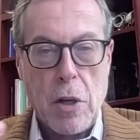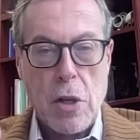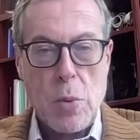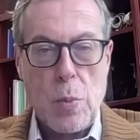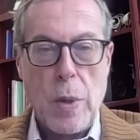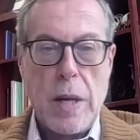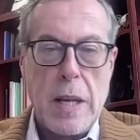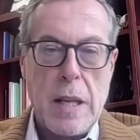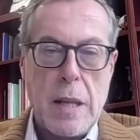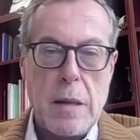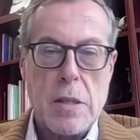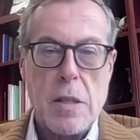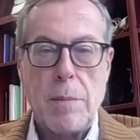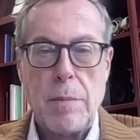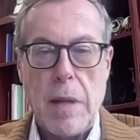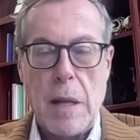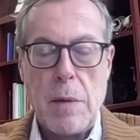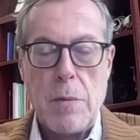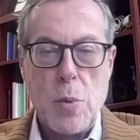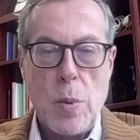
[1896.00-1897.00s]
because
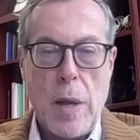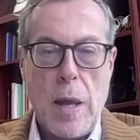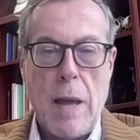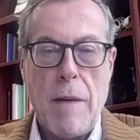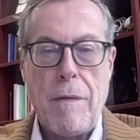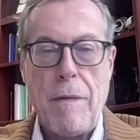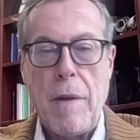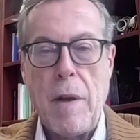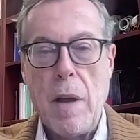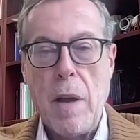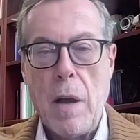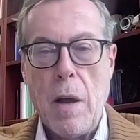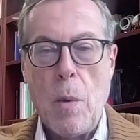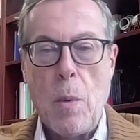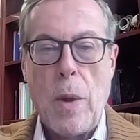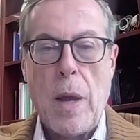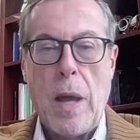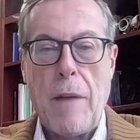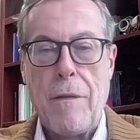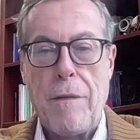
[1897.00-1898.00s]
sometimes we have
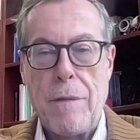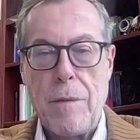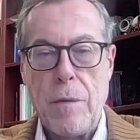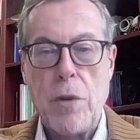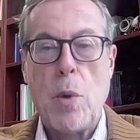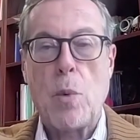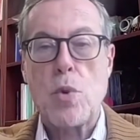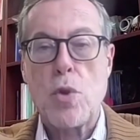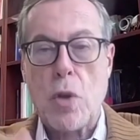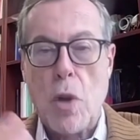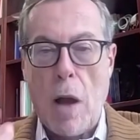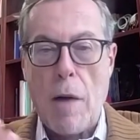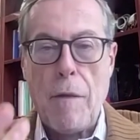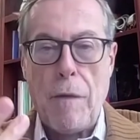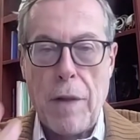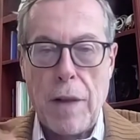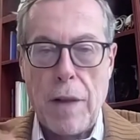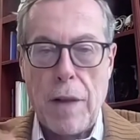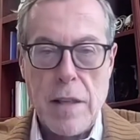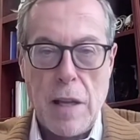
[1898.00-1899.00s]
those
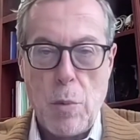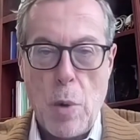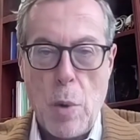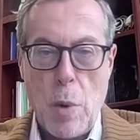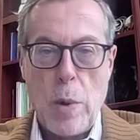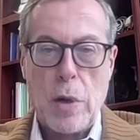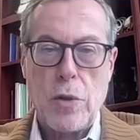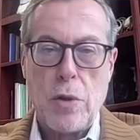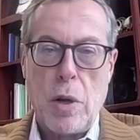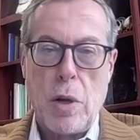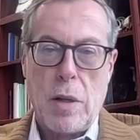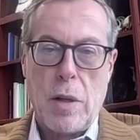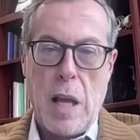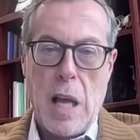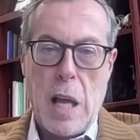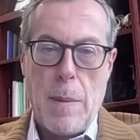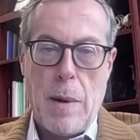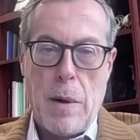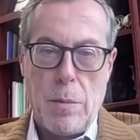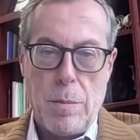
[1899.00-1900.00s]
conflicts that we were
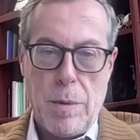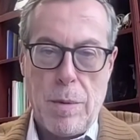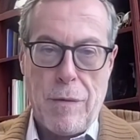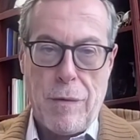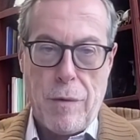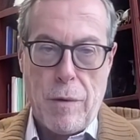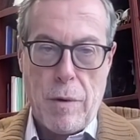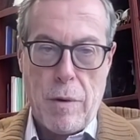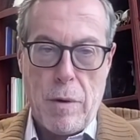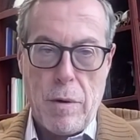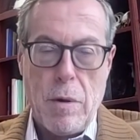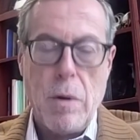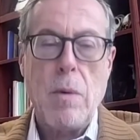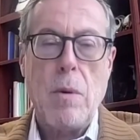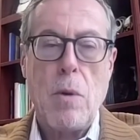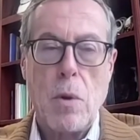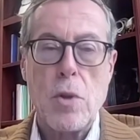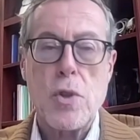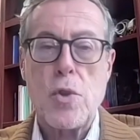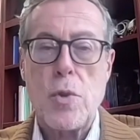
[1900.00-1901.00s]
talking about before,
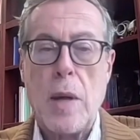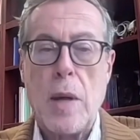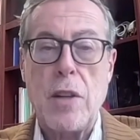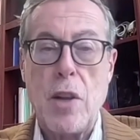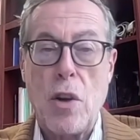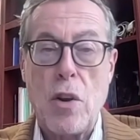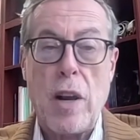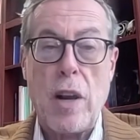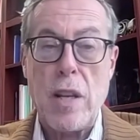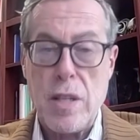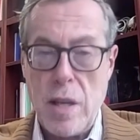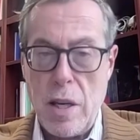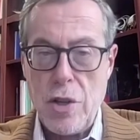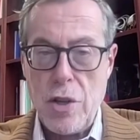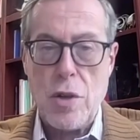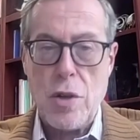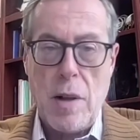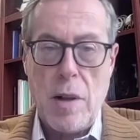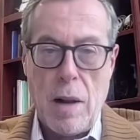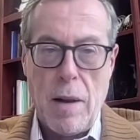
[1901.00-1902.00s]
no? Also at the
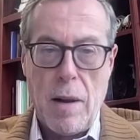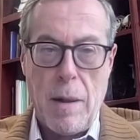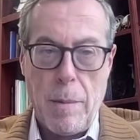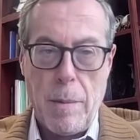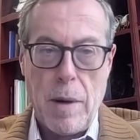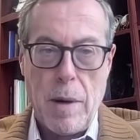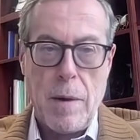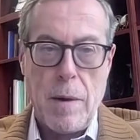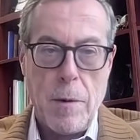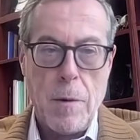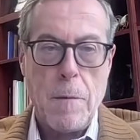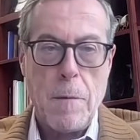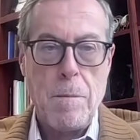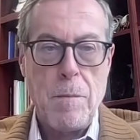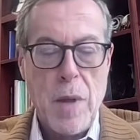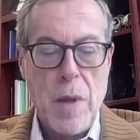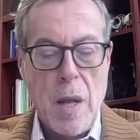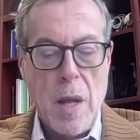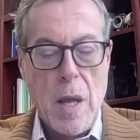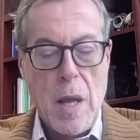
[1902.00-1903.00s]
organizational level,
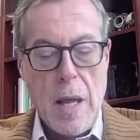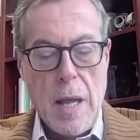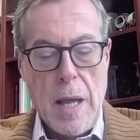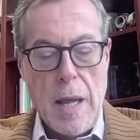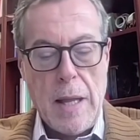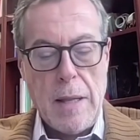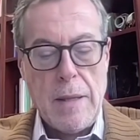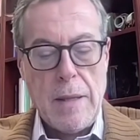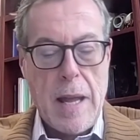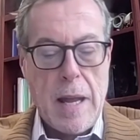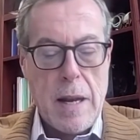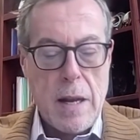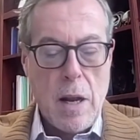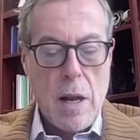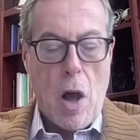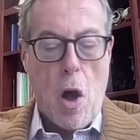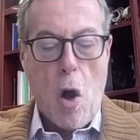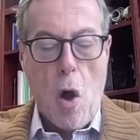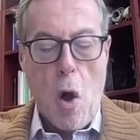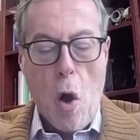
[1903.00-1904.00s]
no? And
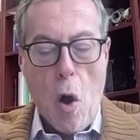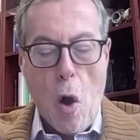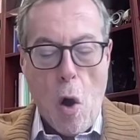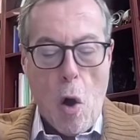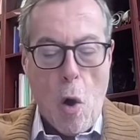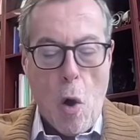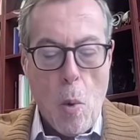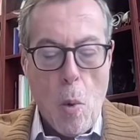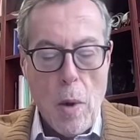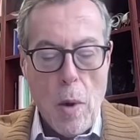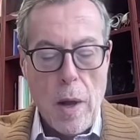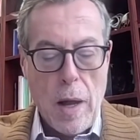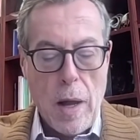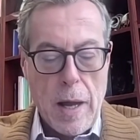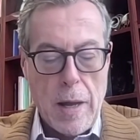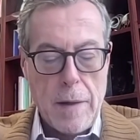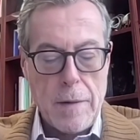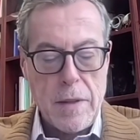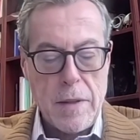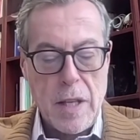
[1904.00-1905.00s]
then
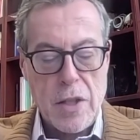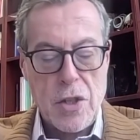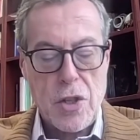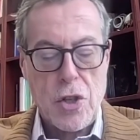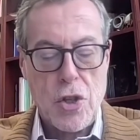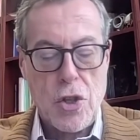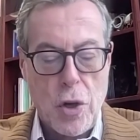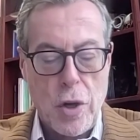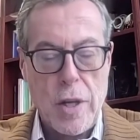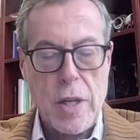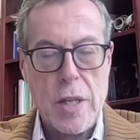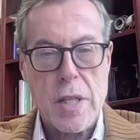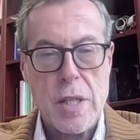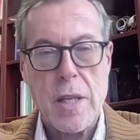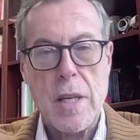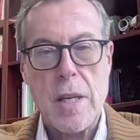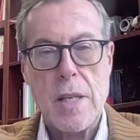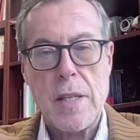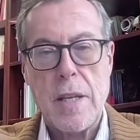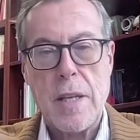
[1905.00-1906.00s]
how these
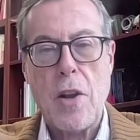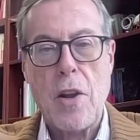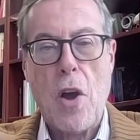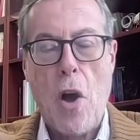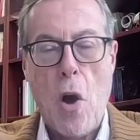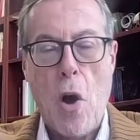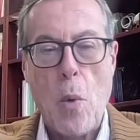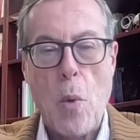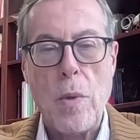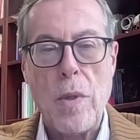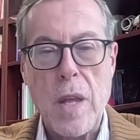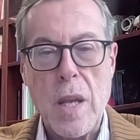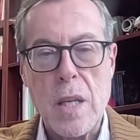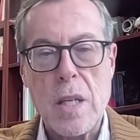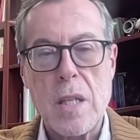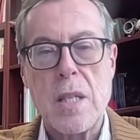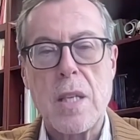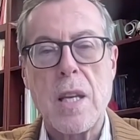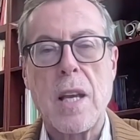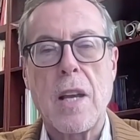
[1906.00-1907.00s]
choices and how
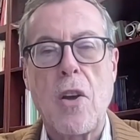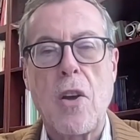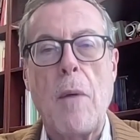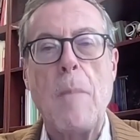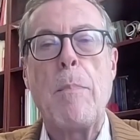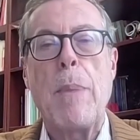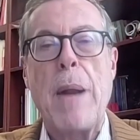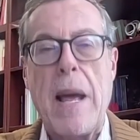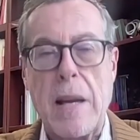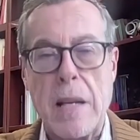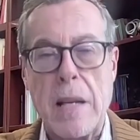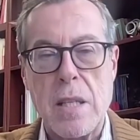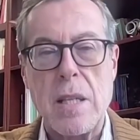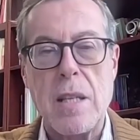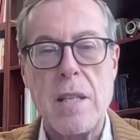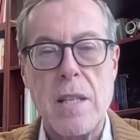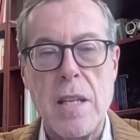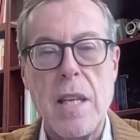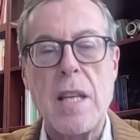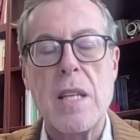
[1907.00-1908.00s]
these
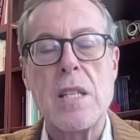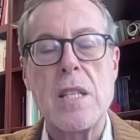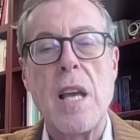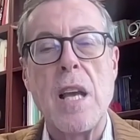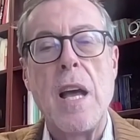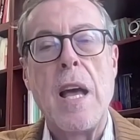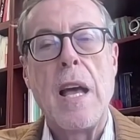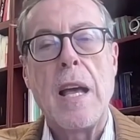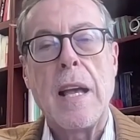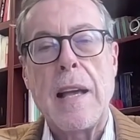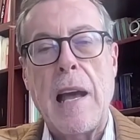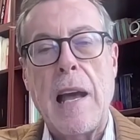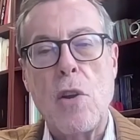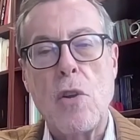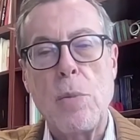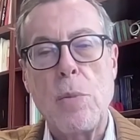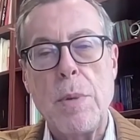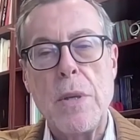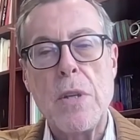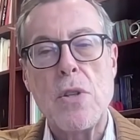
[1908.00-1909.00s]
complexities
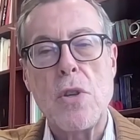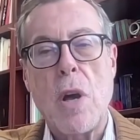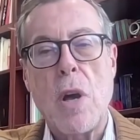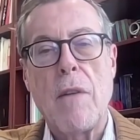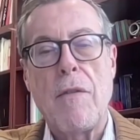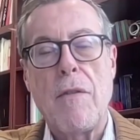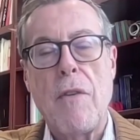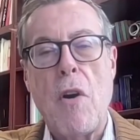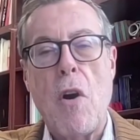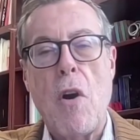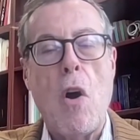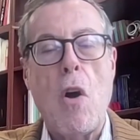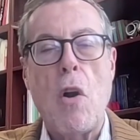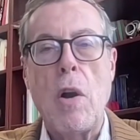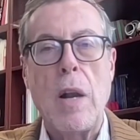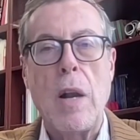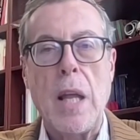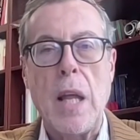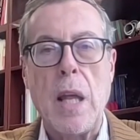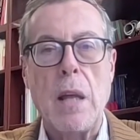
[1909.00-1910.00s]
cannot be solved
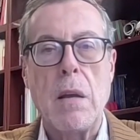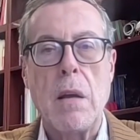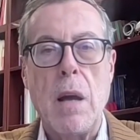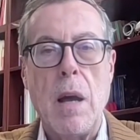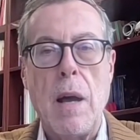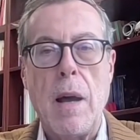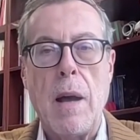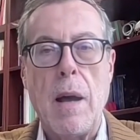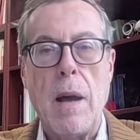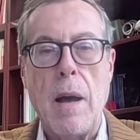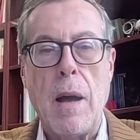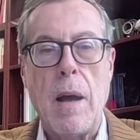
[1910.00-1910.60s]
only